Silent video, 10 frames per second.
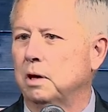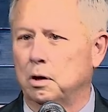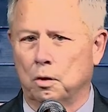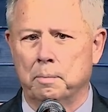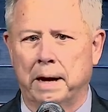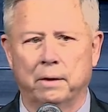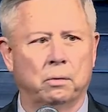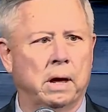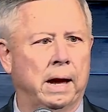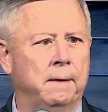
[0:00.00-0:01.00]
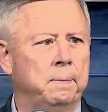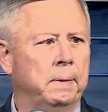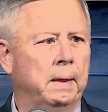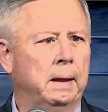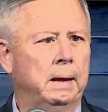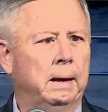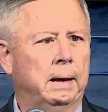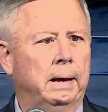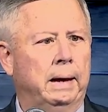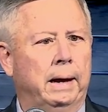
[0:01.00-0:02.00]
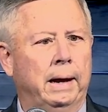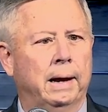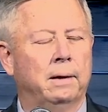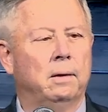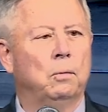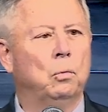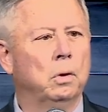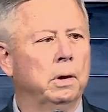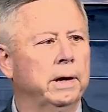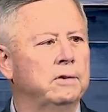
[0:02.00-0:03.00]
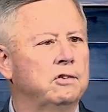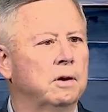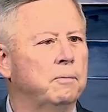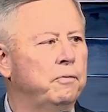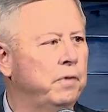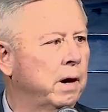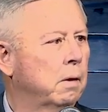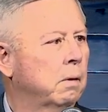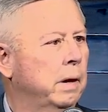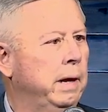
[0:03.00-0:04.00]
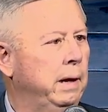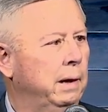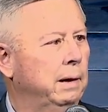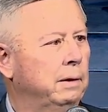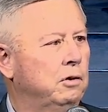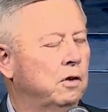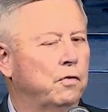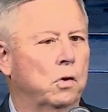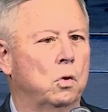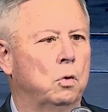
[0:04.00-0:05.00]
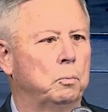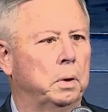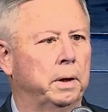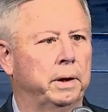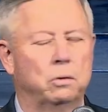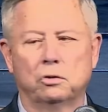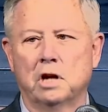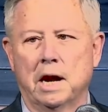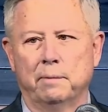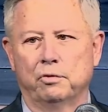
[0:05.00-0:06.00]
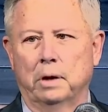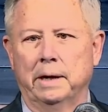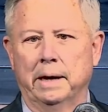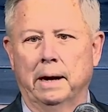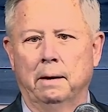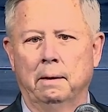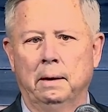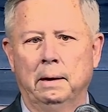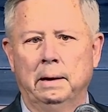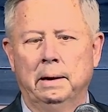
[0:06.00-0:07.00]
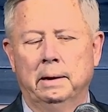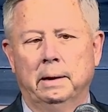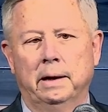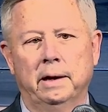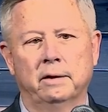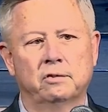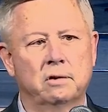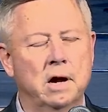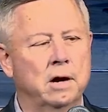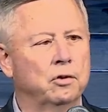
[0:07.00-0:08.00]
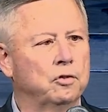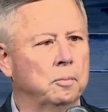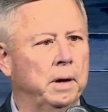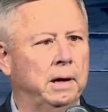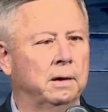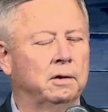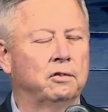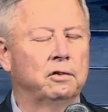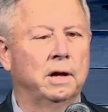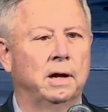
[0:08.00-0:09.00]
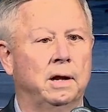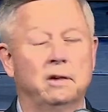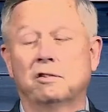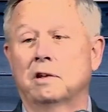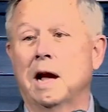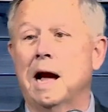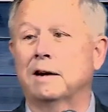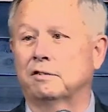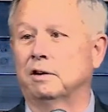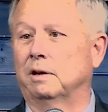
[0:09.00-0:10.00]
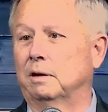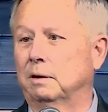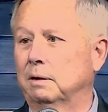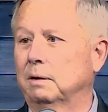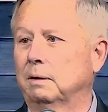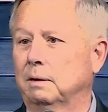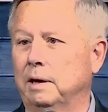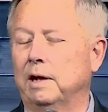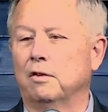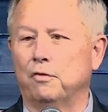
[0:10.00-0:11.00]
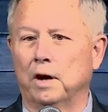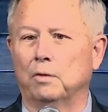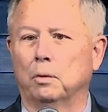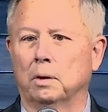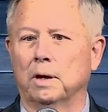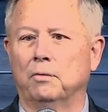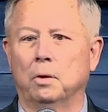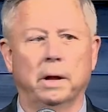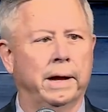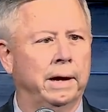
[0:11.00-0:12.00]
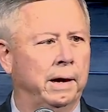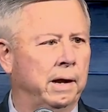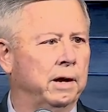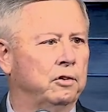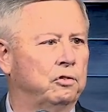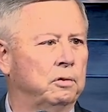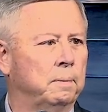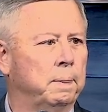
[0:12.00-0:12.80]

hear about, okay? And we're in some very difficult political times right now. As Congressman Bacon has said, it's toxic at the federal level, and it is.